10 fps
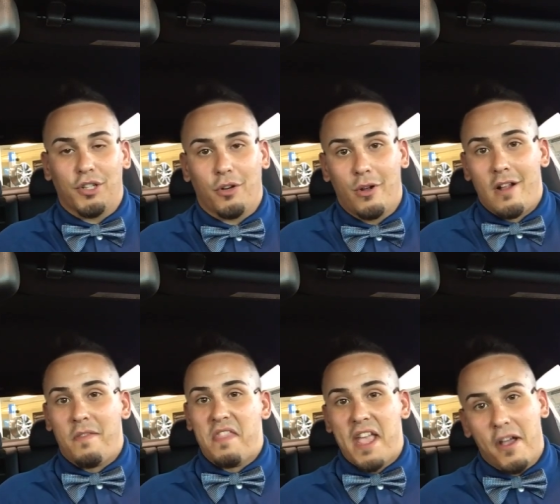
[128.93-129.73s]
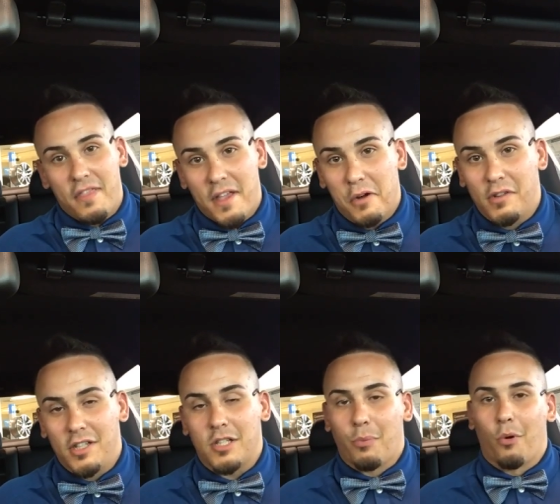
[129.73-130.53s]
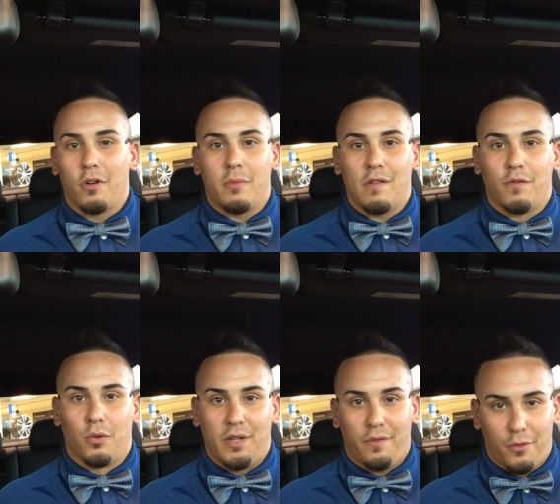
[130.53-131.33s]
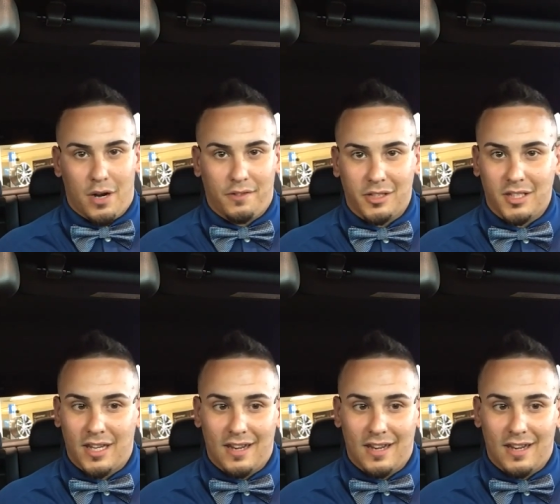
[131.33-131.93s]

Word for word: So they they are really supporting me fully throughout this,